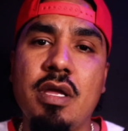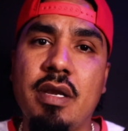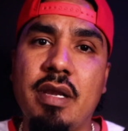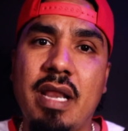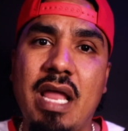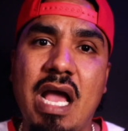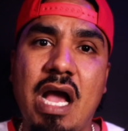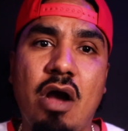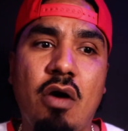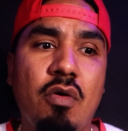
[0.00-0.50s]

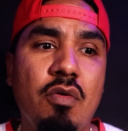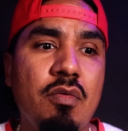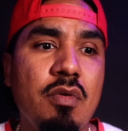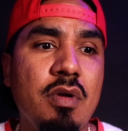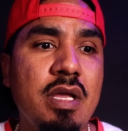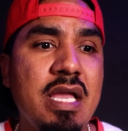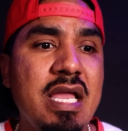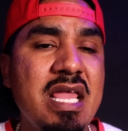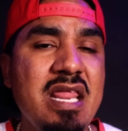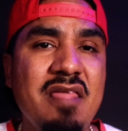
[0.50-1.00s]
Now,
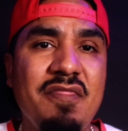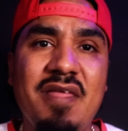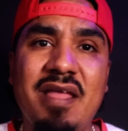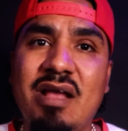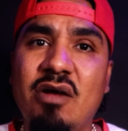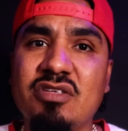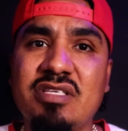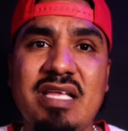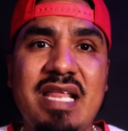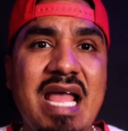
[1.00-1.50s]
anything
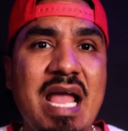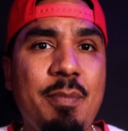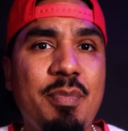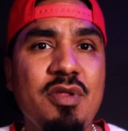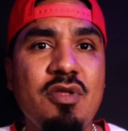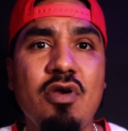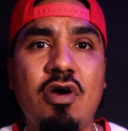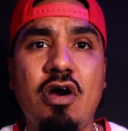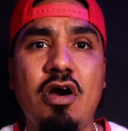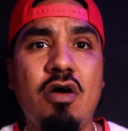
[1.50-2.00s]
else that
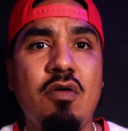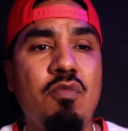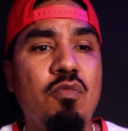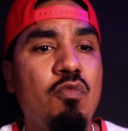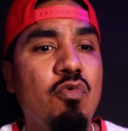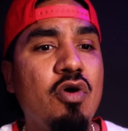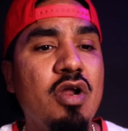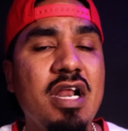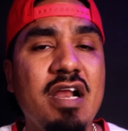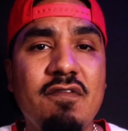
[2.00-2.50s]
happened, y'all,
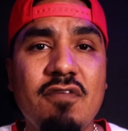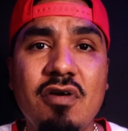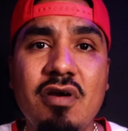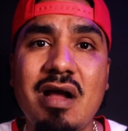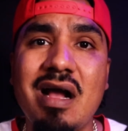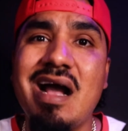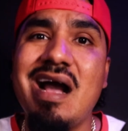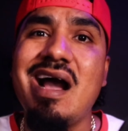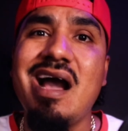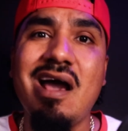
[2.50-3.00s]
whatever,
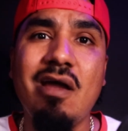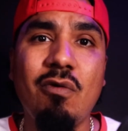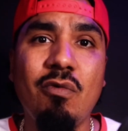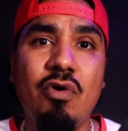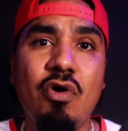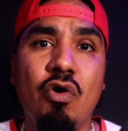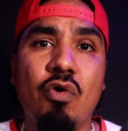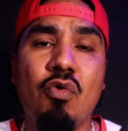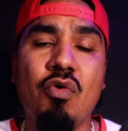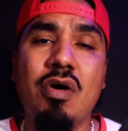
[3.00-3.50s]
I don't
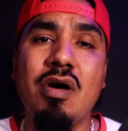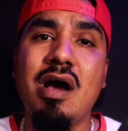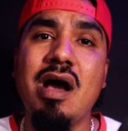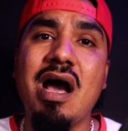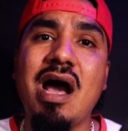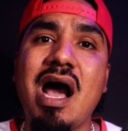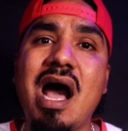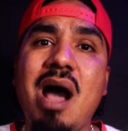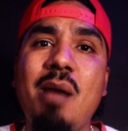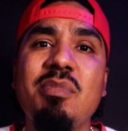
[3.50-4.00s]
know.
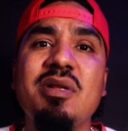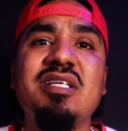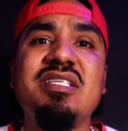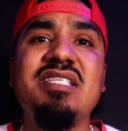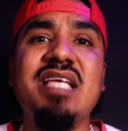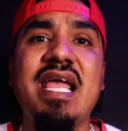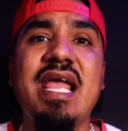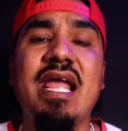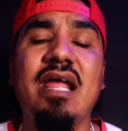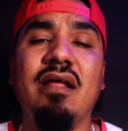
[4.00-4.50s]
I'm just
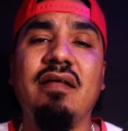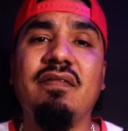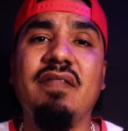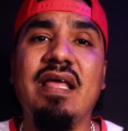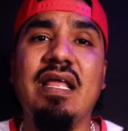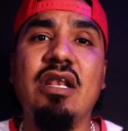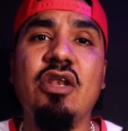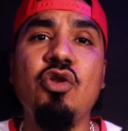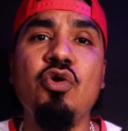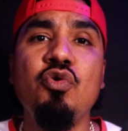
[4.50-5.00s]
saying
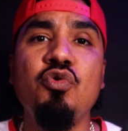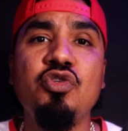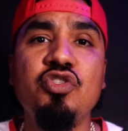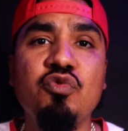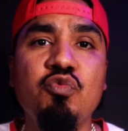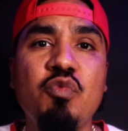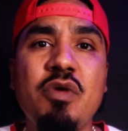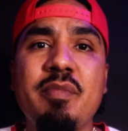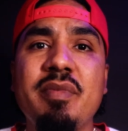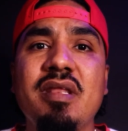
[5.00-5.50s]
that loose
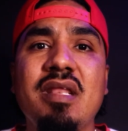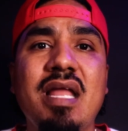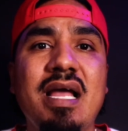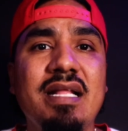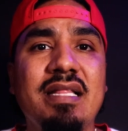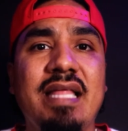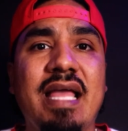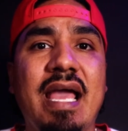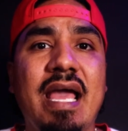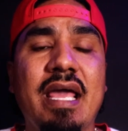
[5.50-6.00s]
women
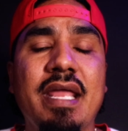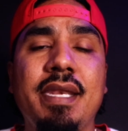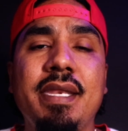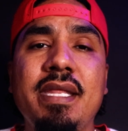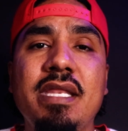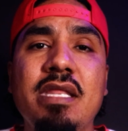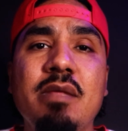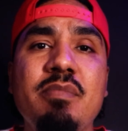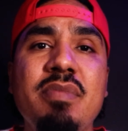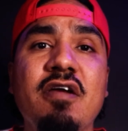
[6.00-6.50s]
like that
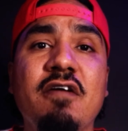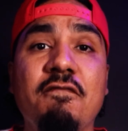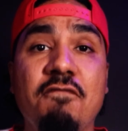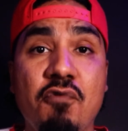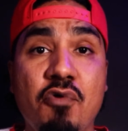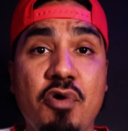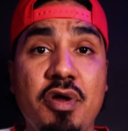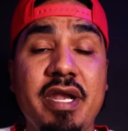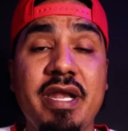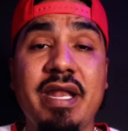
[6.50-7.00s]
need to be
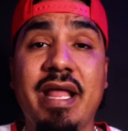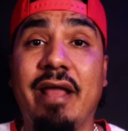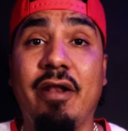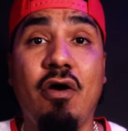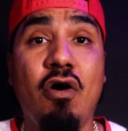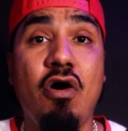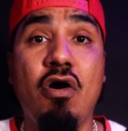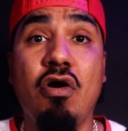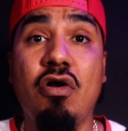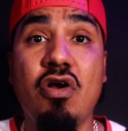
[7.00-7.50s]
avoided at
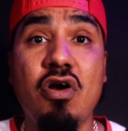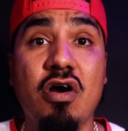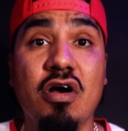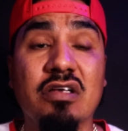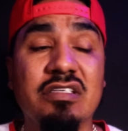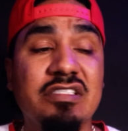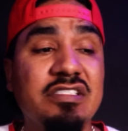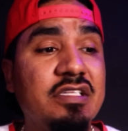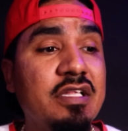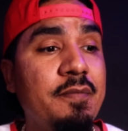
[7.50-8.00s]
all
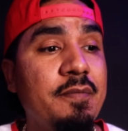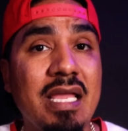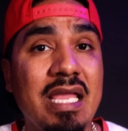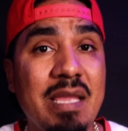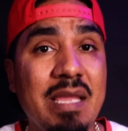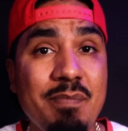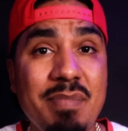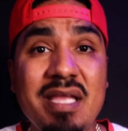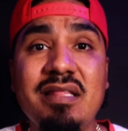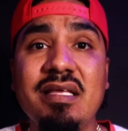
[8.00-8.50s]
costs.
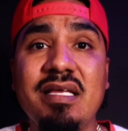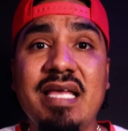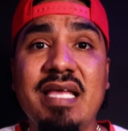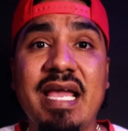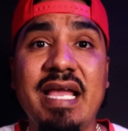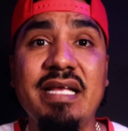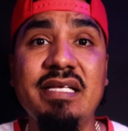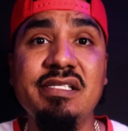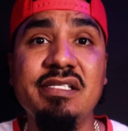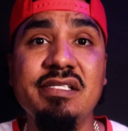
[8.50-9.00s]
He beat the
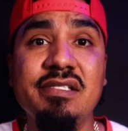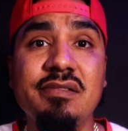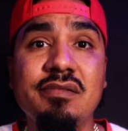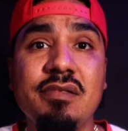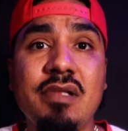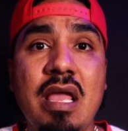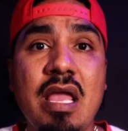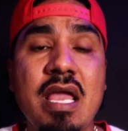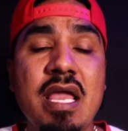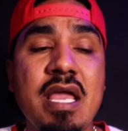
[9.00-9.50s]
case.
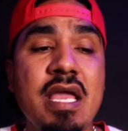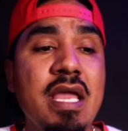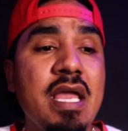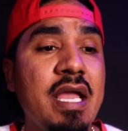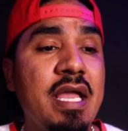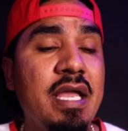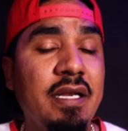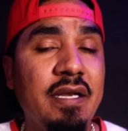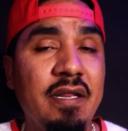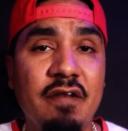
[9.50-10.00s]

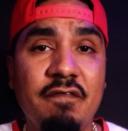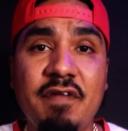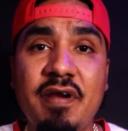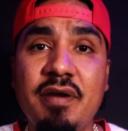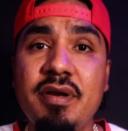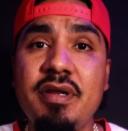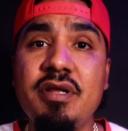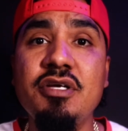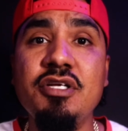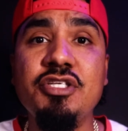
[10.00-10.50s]
He did a
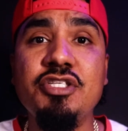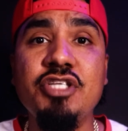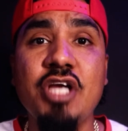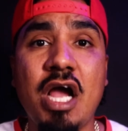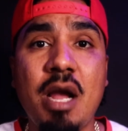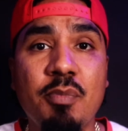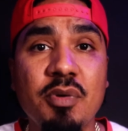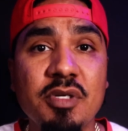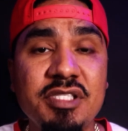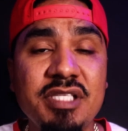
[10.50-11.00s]
very good
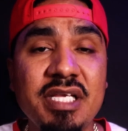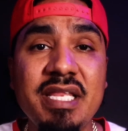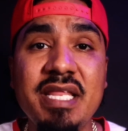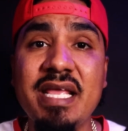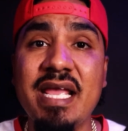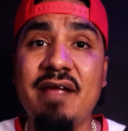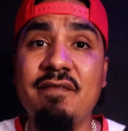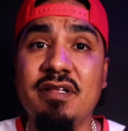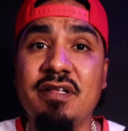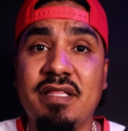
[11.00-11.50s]
job
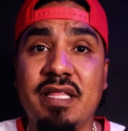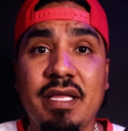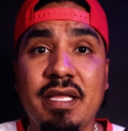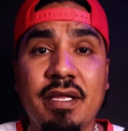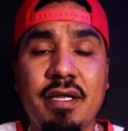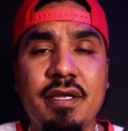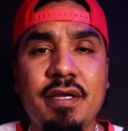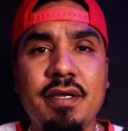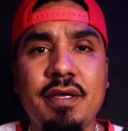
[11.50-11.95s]
presenting everything.